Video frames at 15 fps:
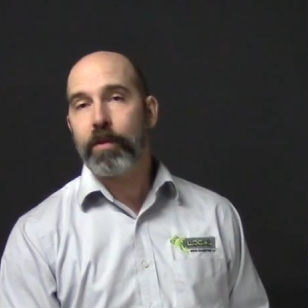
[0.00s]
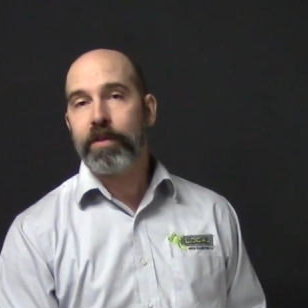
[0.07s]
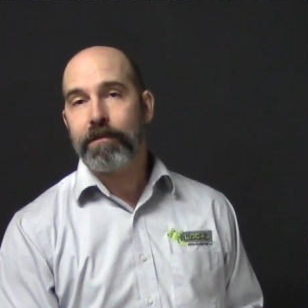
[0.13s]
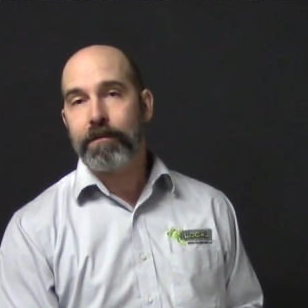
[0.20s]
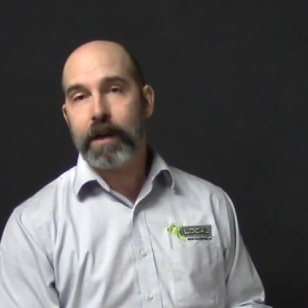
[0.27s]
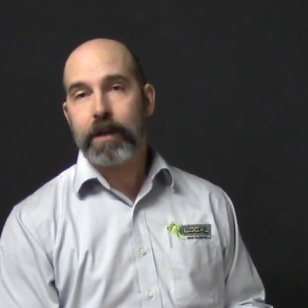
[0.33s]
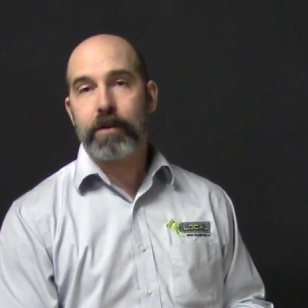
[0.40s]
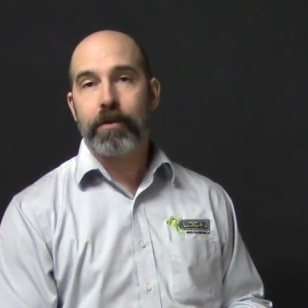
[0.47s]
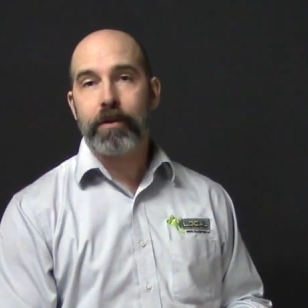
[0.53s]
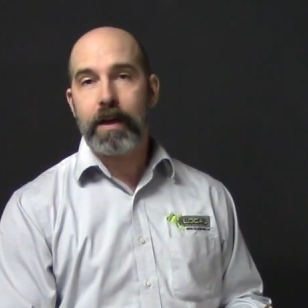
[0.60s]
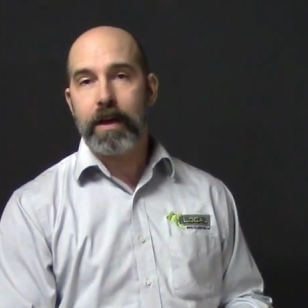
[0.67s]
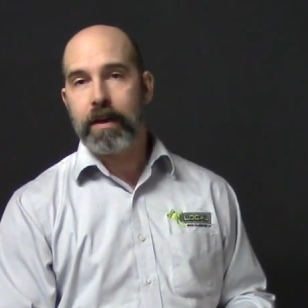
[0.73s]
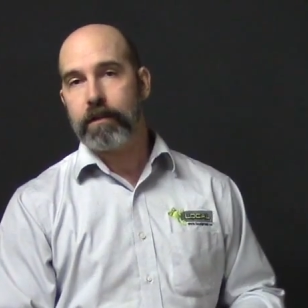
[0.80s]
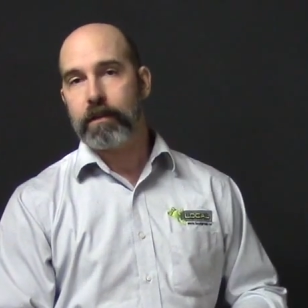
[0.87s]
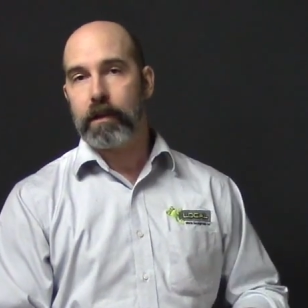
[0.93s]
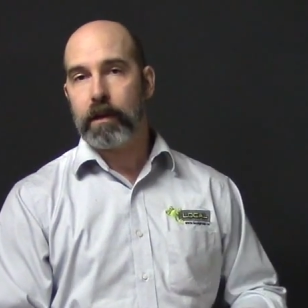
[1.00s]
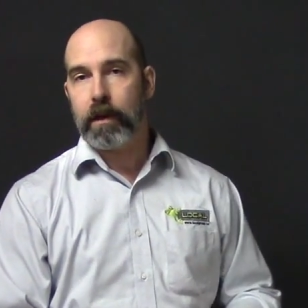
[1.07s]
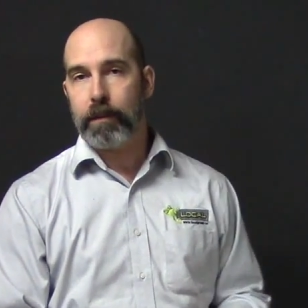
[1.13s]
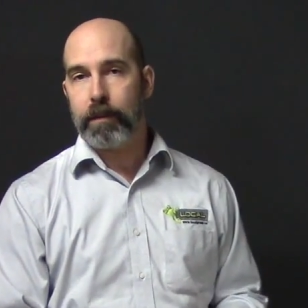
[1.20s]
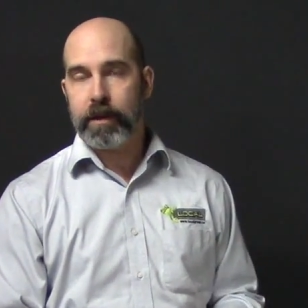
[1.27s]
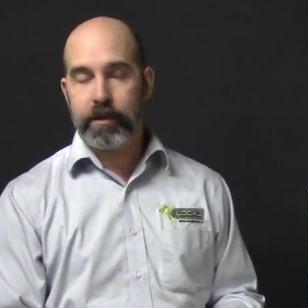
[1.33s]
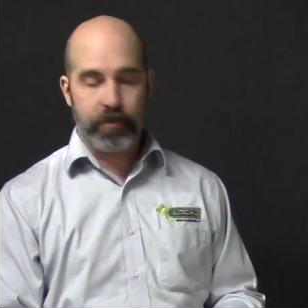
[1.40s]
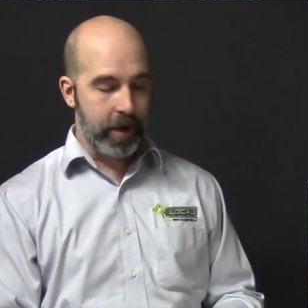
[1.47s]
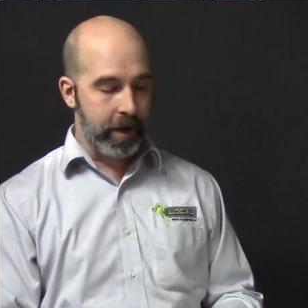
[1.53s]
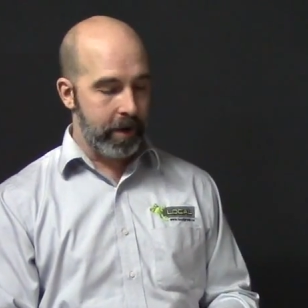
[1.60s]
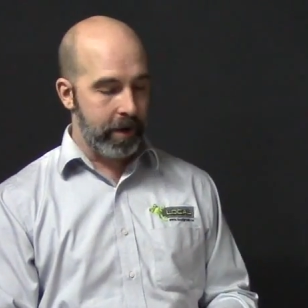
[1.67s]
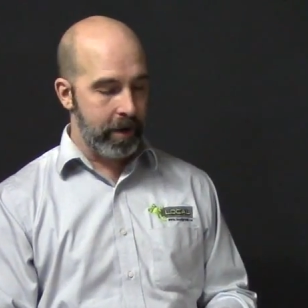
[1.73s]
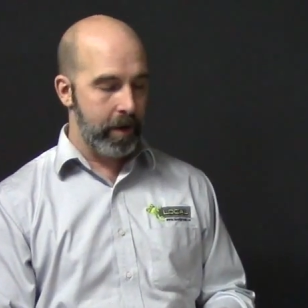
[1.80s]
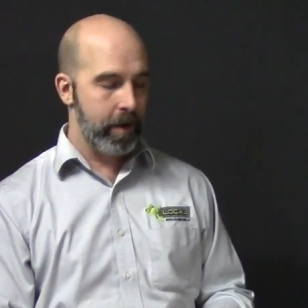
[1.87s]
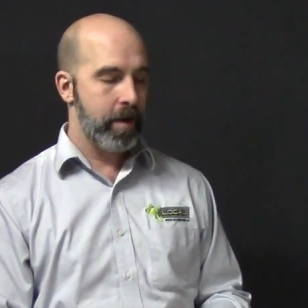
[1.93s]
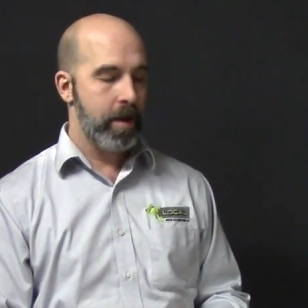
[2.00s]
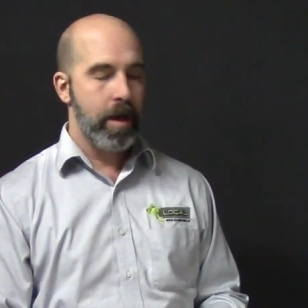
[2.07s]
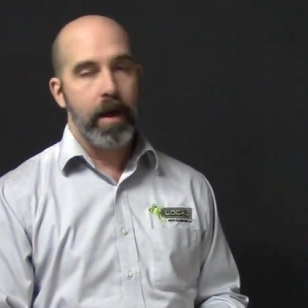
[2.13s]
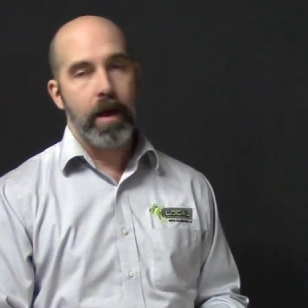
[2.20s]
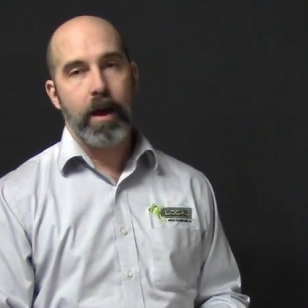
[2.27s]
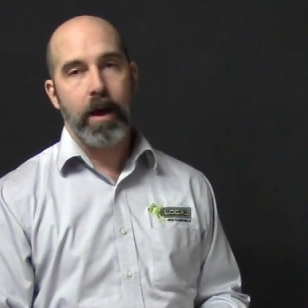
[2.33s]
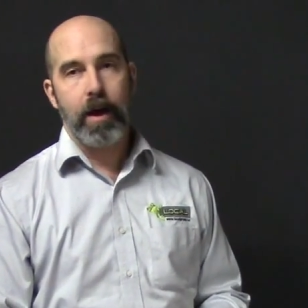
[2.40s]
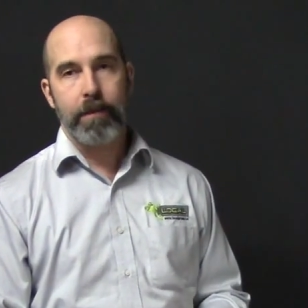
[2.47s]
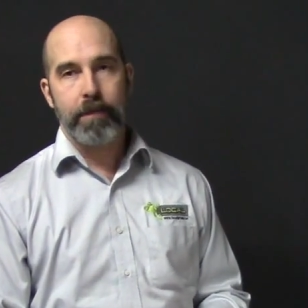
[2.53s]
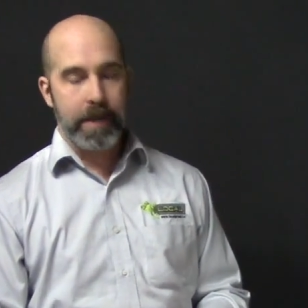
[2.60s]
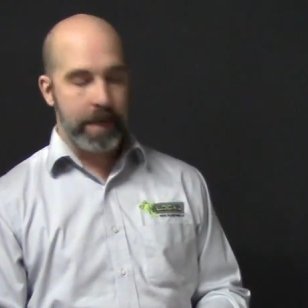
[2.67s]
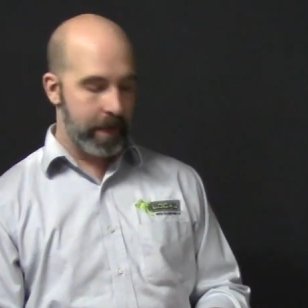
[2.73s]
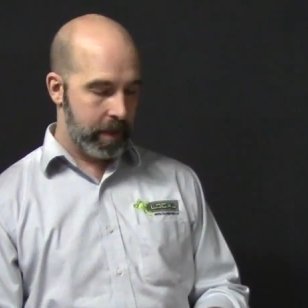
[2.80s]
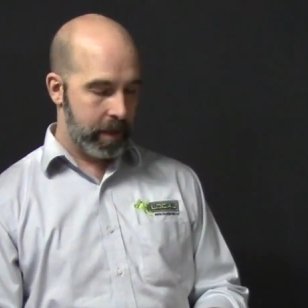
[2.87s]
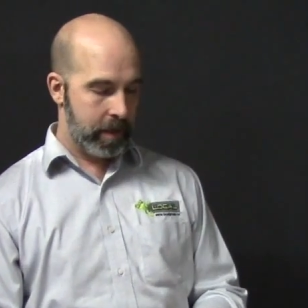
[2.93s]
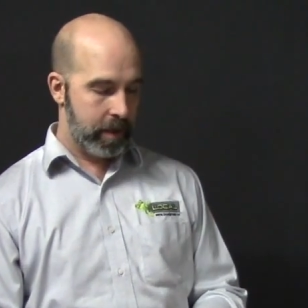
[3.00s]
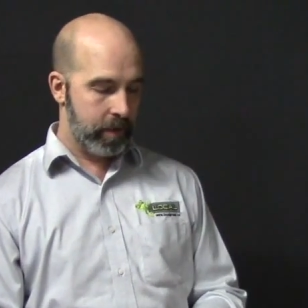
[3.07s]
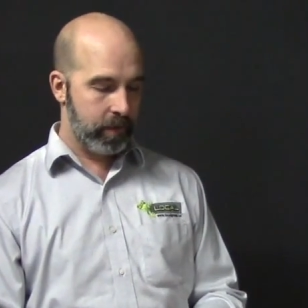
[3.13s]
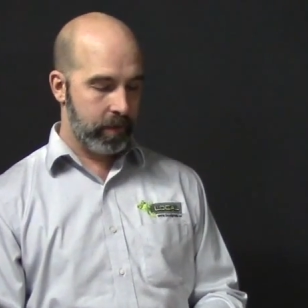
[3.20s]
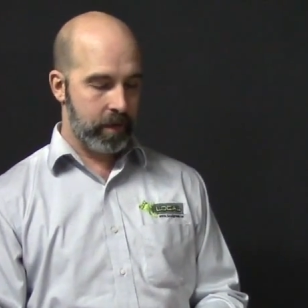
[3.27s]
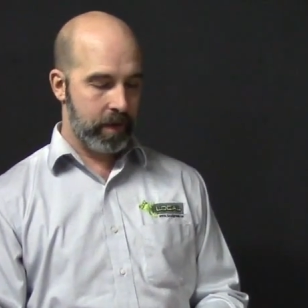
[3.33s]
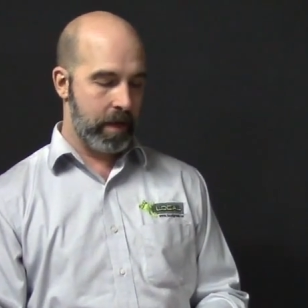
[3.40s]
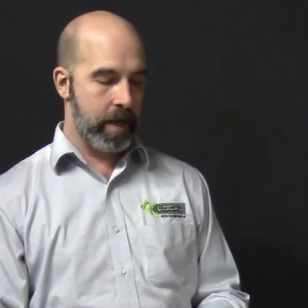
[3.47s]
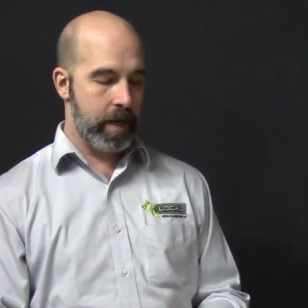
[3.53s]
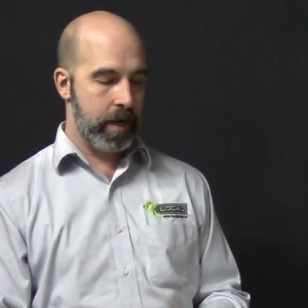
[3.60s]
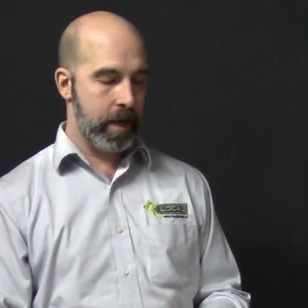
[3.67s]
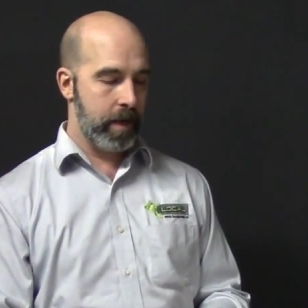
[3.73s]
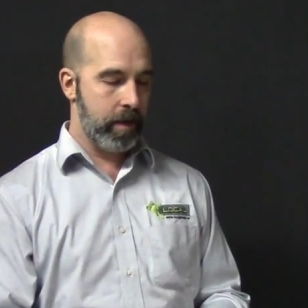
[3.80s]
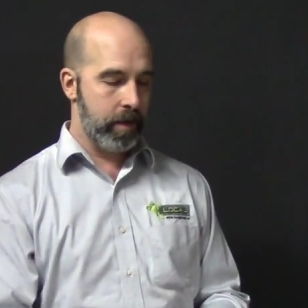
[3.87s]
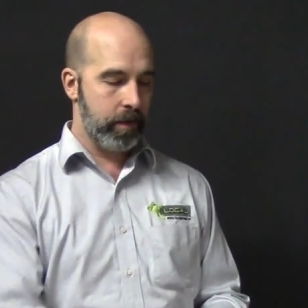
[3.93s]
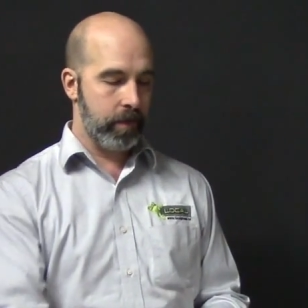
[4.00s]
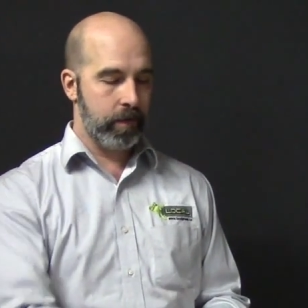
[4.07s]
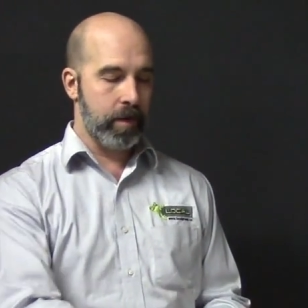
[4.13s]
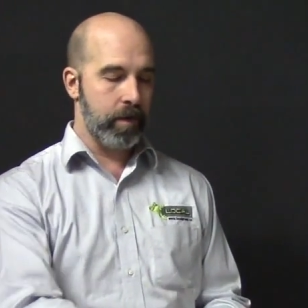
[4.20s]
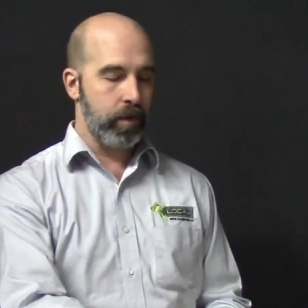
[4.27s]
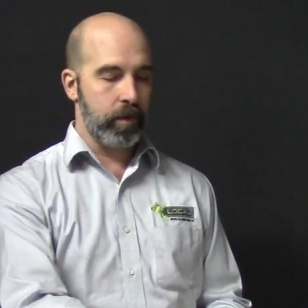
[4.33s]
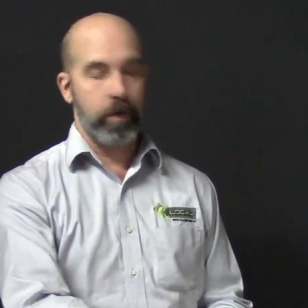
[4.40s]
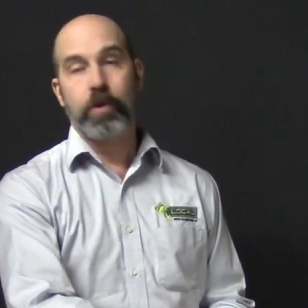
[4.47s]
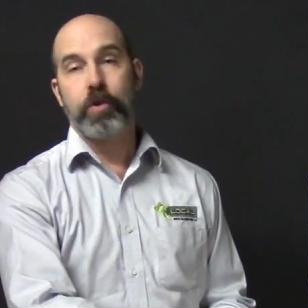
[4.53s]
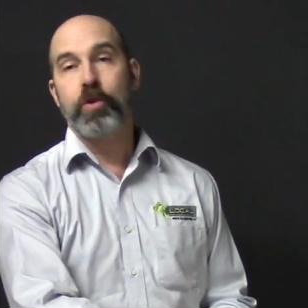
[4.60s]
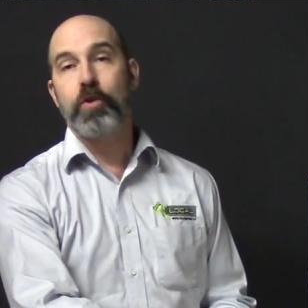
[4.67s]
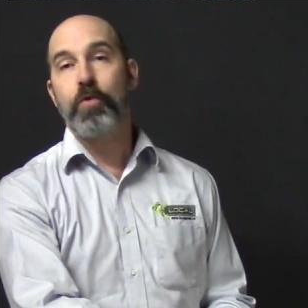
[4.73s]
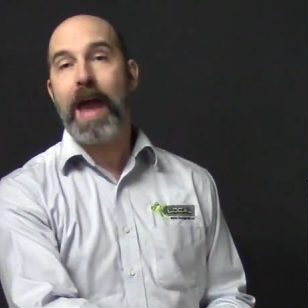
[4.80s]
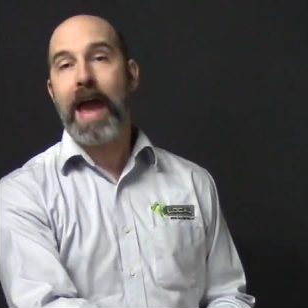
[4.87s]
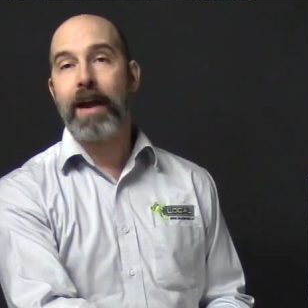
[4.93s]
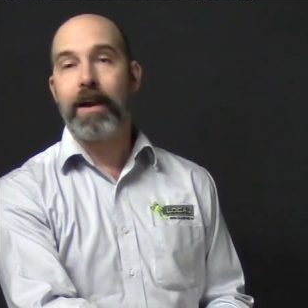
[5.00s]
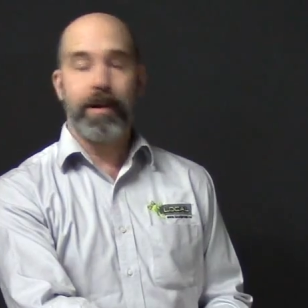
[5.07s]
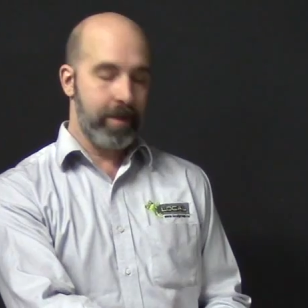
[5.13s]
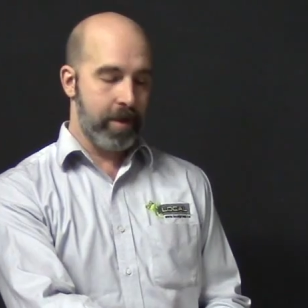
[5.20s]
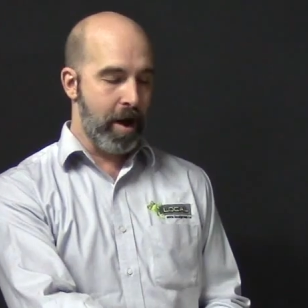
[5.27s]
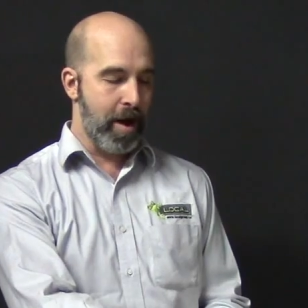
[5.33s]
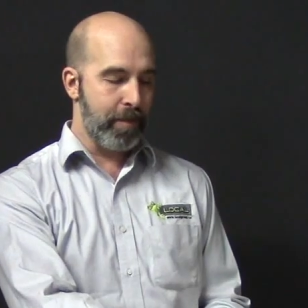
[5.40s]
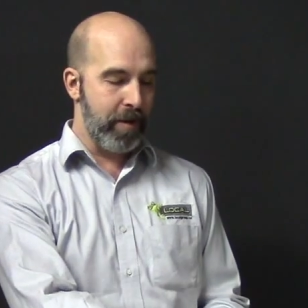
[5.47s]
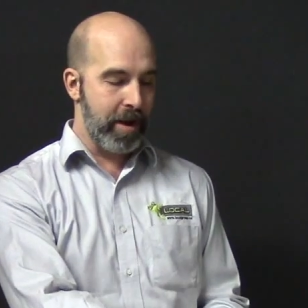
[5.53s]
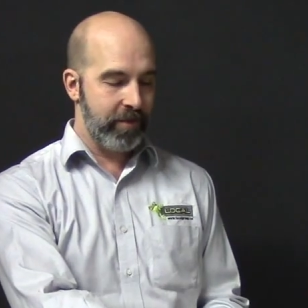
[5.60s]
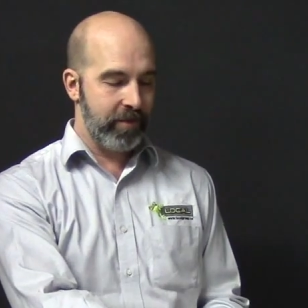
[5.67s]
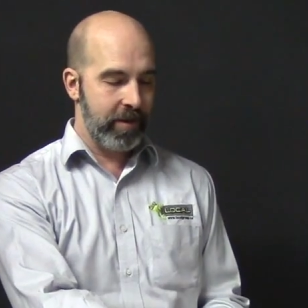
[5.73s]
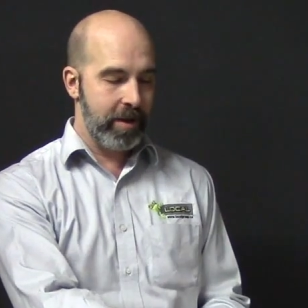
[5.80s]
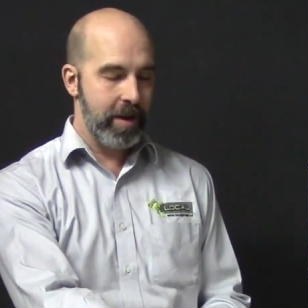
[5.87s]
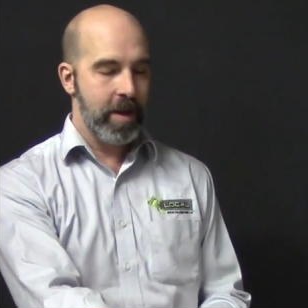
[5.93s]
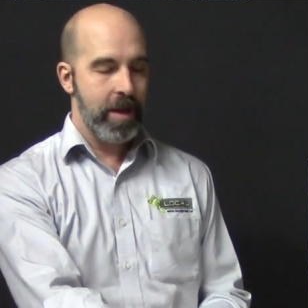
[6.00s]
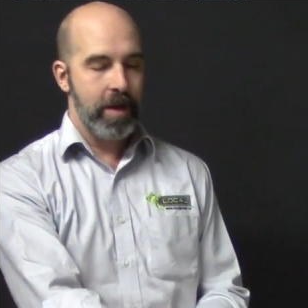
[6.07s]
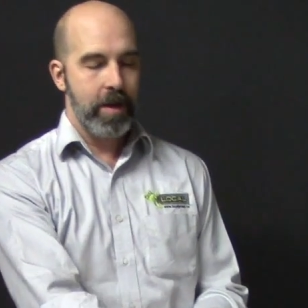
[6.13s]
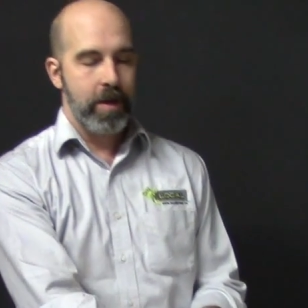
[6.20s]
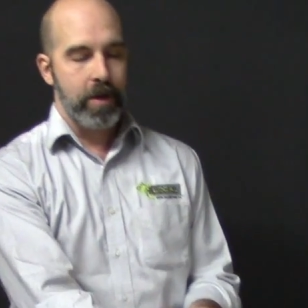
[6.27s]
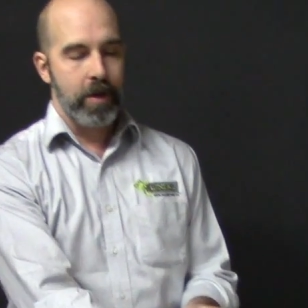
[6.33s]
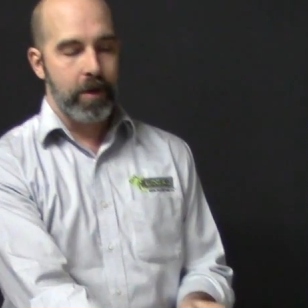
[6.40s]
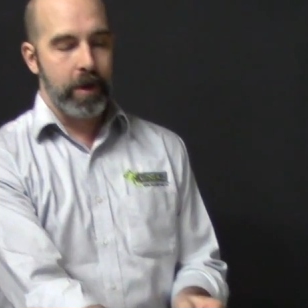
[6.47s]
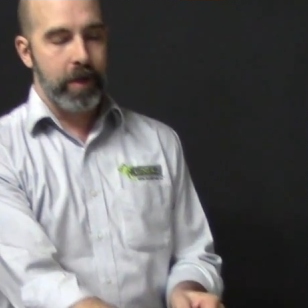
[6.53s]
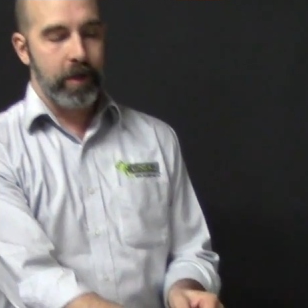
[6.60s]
the Victor is a little bit trickier because it is a two-hand operation. You need